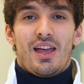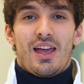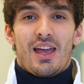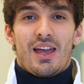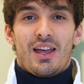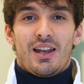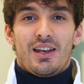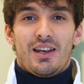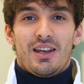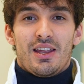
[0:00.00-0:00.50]

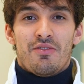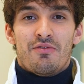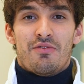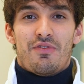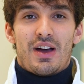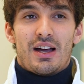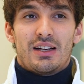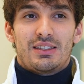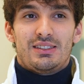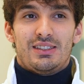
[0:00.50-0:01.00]
And in
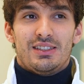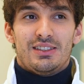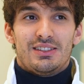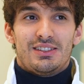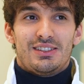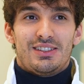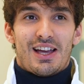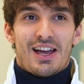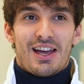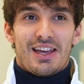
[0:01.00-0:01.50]
fact,
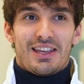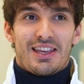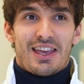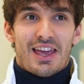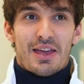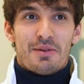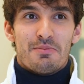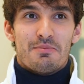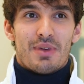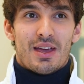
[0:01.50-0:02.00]
since I
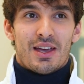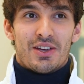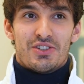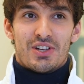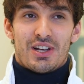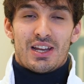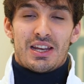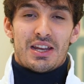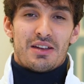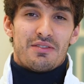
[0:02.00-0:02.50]
came,
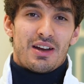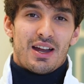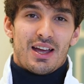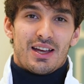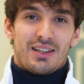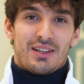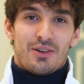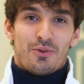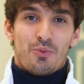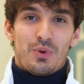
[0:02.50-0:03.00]
actually never
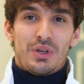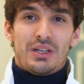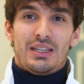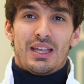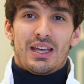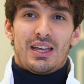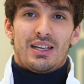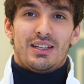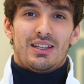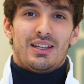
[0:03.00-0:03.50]
had a
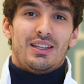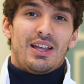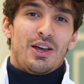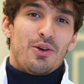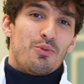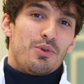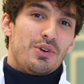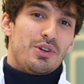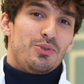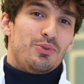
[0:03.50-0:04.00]
weekday that I
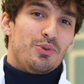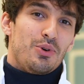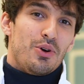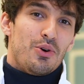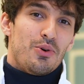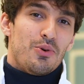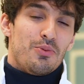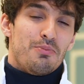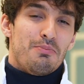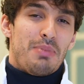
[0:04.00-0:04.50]
wanted to
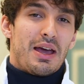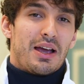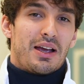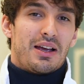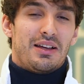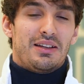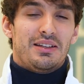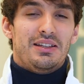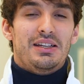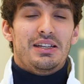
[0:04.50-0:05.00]
go
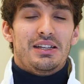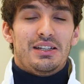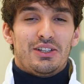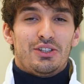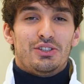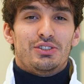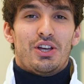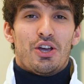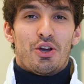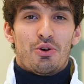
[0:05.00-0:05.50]
back,
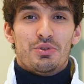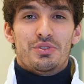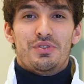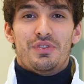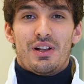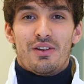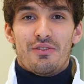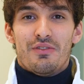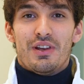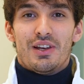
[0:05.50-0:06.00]
because I always
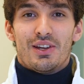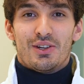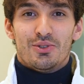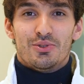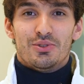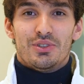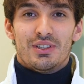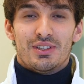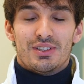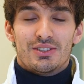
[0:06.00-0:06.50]
felt really
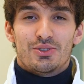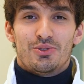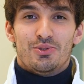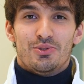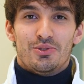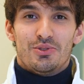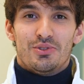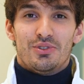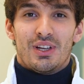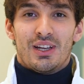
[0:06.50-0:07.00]
good in the
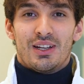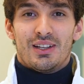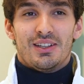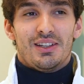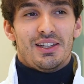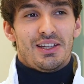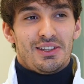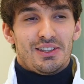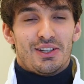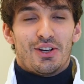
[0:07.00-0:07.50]
school
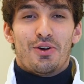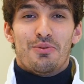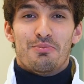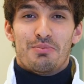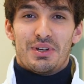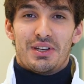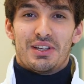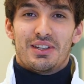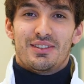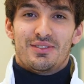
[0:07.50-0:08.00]
and in the
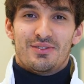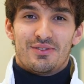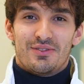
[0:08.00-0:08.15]
company.